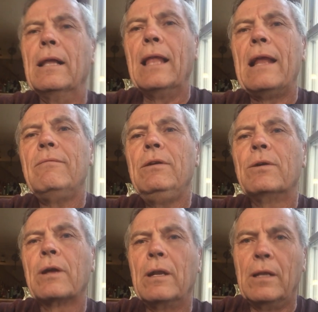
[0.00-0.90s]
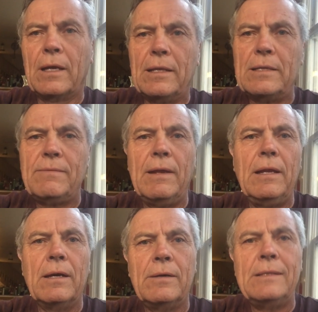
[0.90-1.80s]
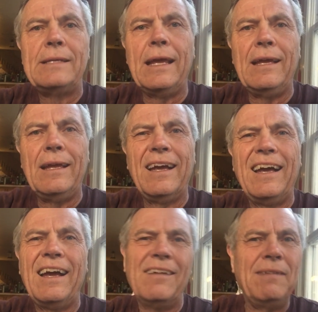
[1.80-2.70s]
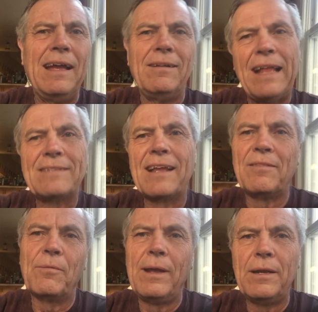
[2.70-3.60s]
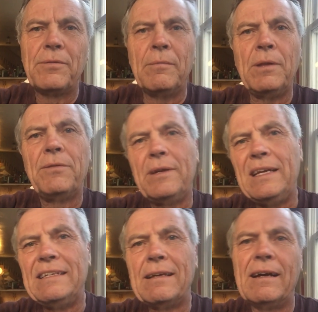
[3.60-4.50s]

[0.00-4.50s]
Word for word: a lot of you are going to look at this video and say, ah, man, that's not the way to trim the trees.